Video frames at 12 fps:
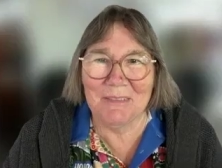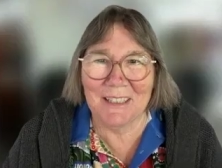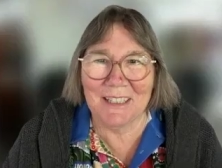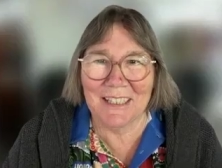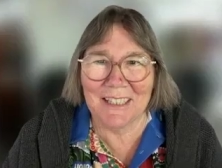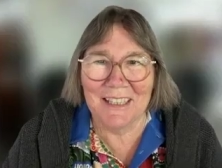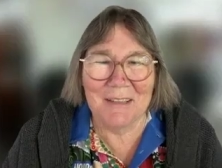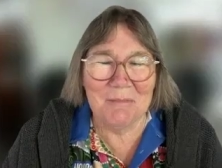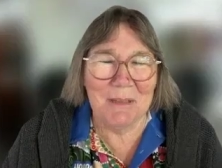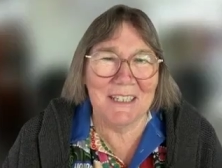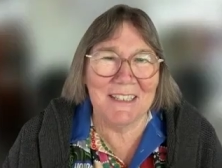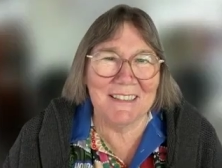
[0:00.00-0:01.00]
funny,
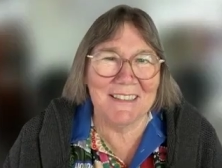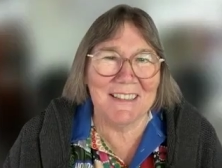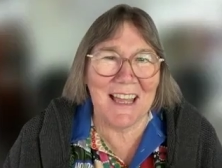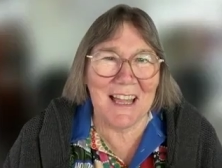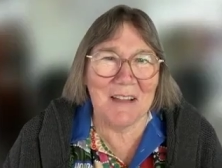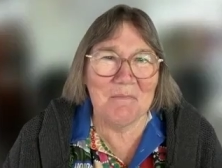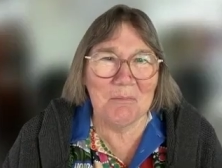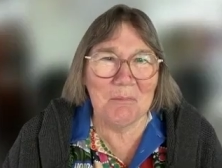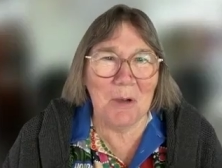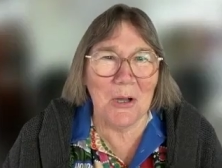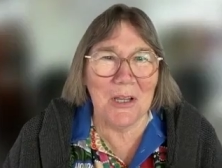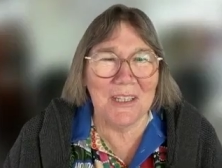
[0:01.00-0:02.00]
but it's
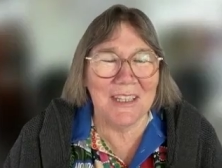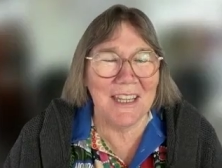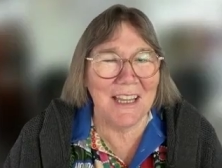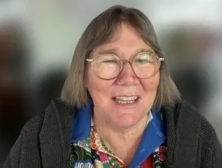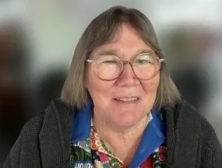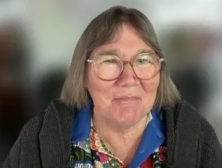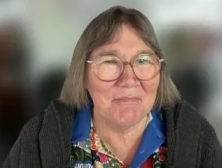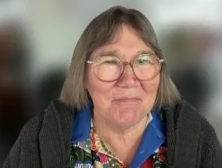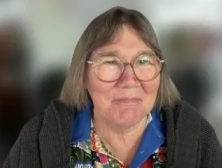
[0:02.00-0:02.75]
my